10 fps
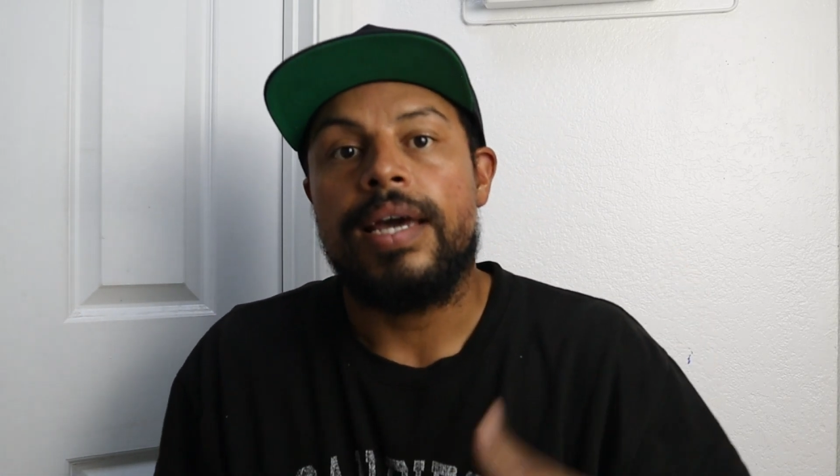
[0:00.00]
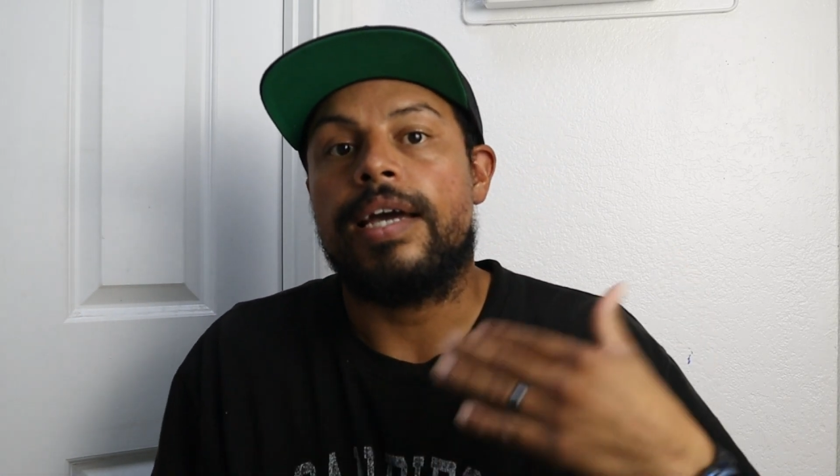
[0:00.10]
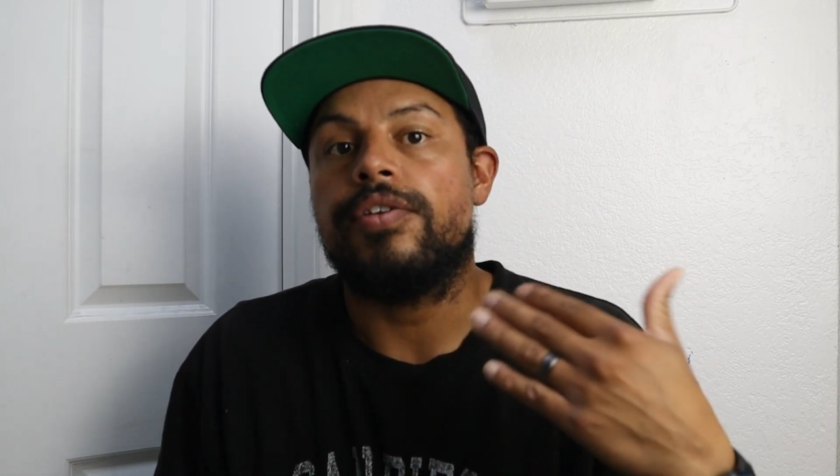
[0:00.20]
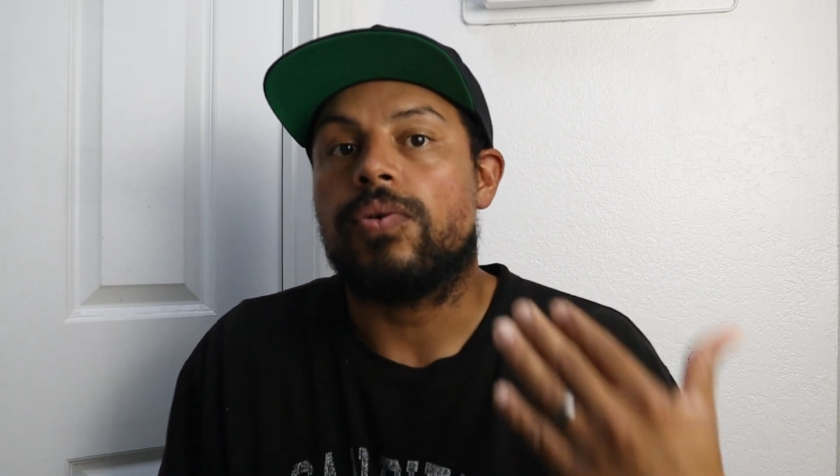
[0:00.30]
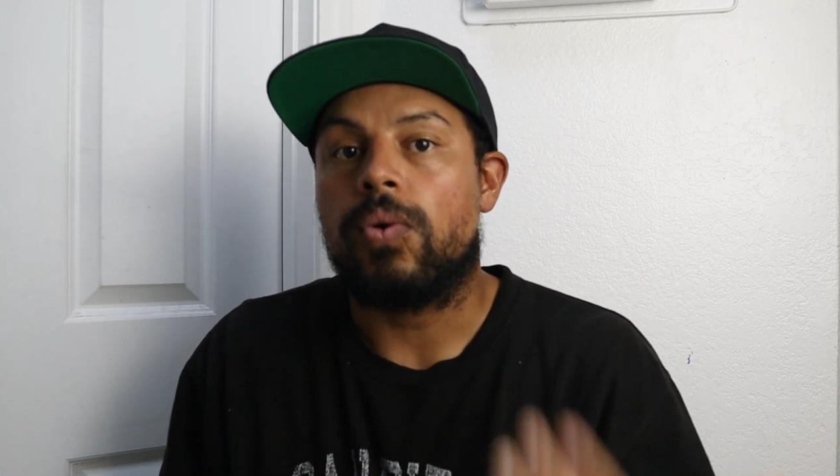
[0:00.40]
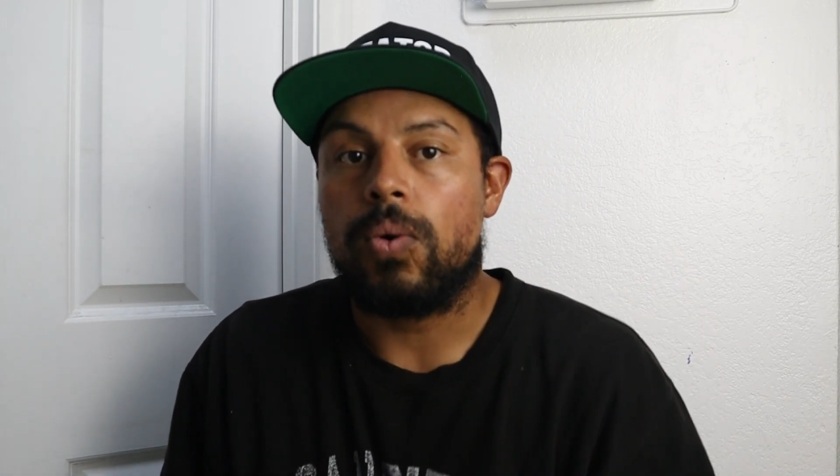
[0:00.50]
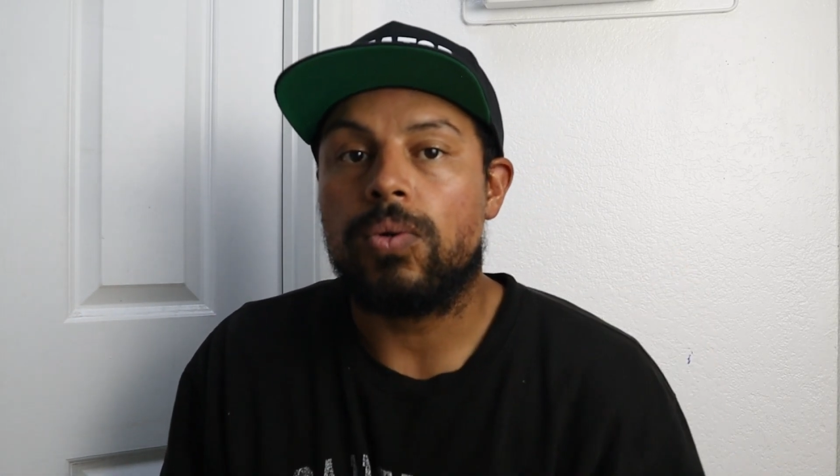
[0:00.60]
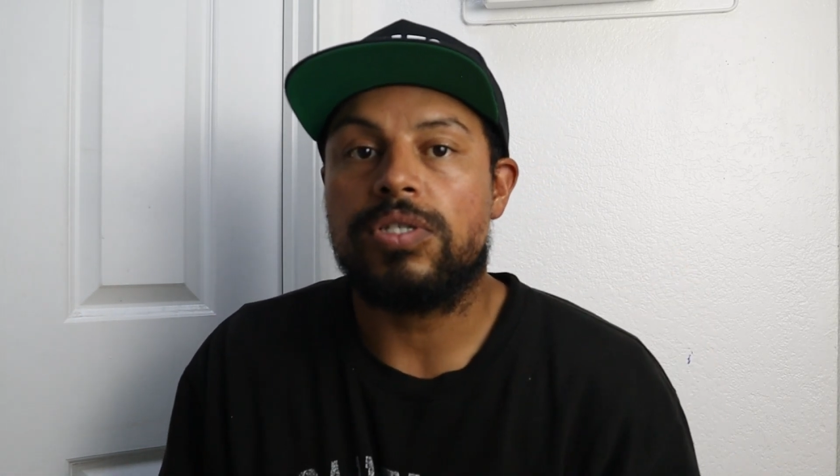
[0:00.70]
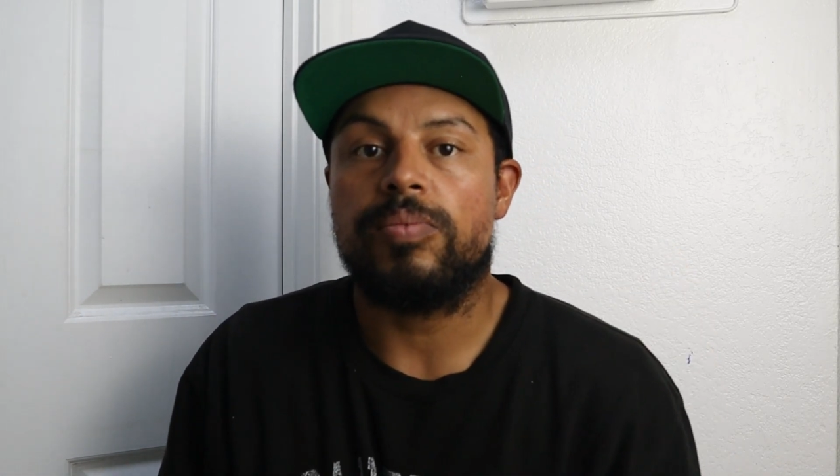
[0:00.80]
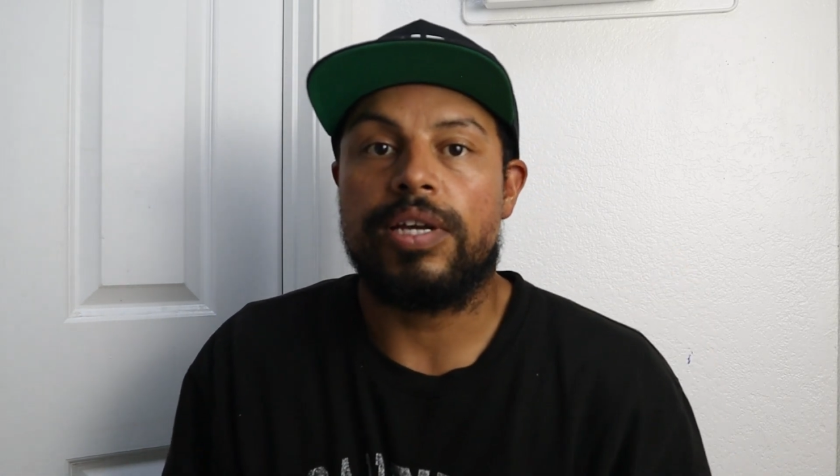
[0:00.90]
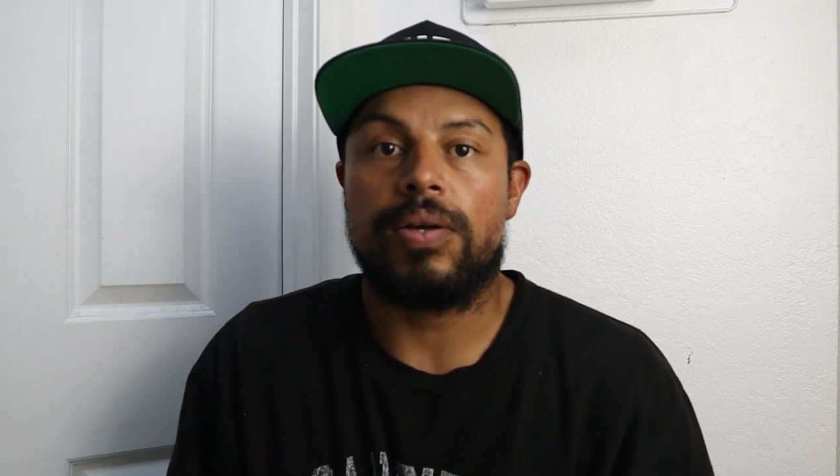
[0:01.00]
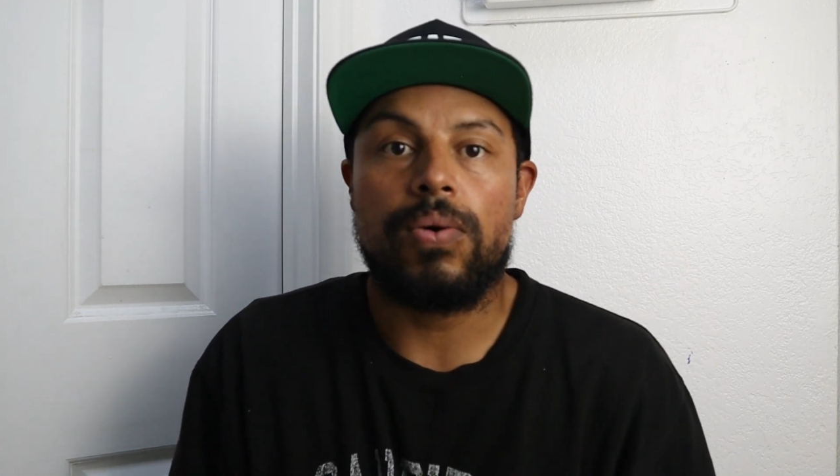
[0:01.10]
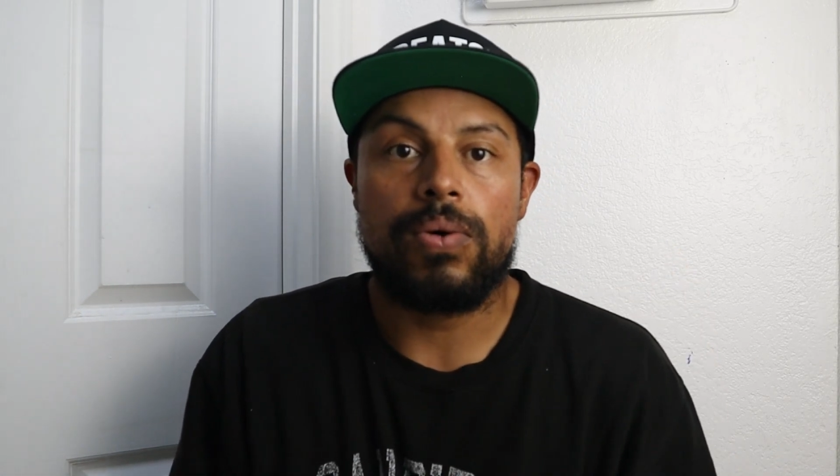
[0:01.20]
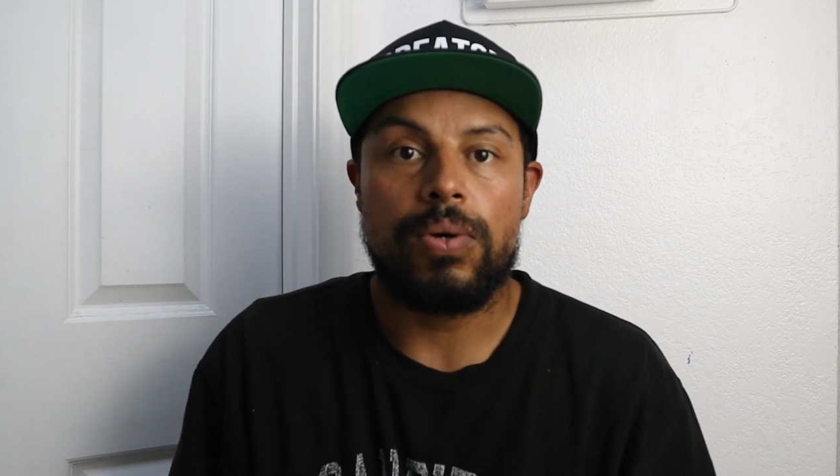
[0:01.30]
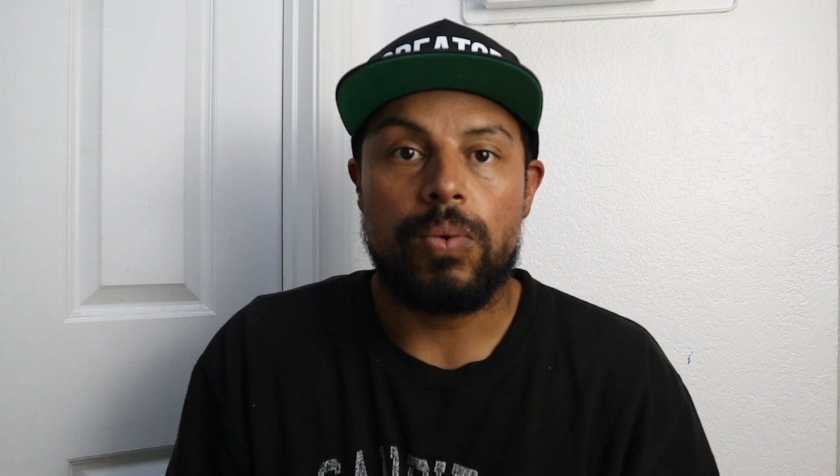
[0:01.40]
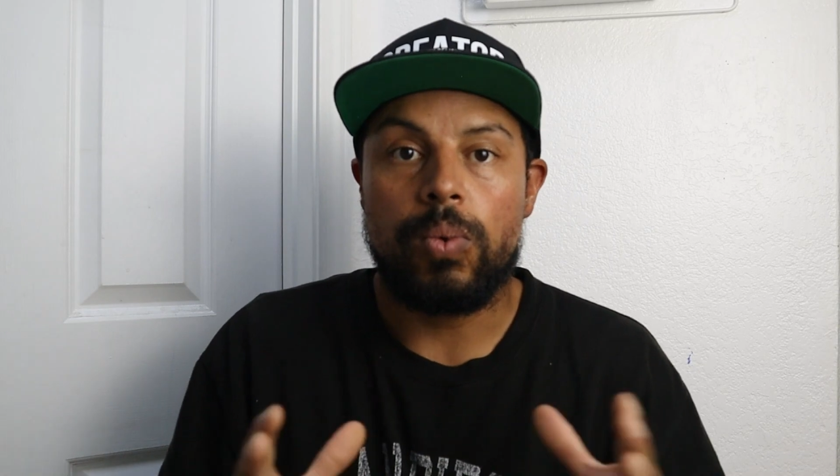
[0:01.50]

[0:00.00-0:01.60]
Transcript: and your ultimate goal